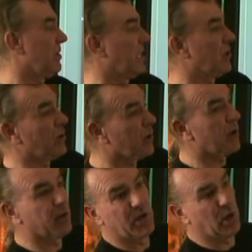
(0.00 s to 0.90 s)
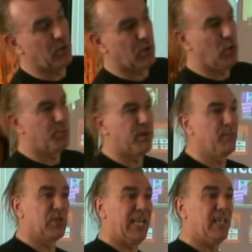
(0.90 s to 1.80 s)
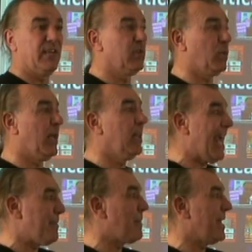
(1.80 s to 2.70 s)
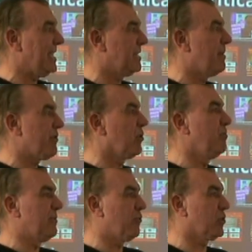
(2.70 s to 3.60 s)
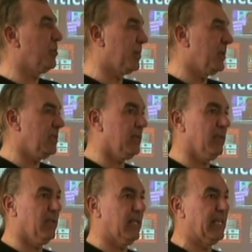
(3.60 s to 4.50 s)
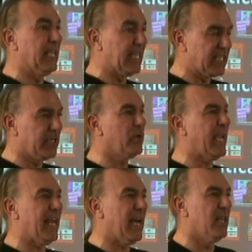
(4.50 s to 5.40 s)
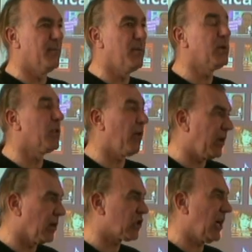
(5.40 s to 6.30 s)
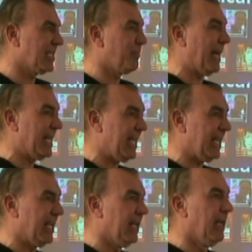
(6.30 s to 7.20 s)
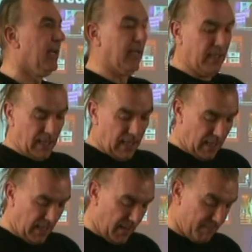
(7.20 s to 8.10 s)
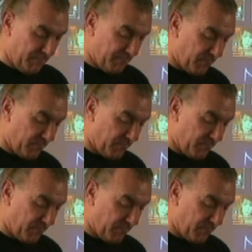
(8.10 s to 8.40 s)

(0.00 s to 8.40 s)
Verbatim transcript: There's another cure-all pretty much out there as well, MMS, Miracle Mineral Supplement. You can still get that at the moment, although they are trying to ban it. Yeah.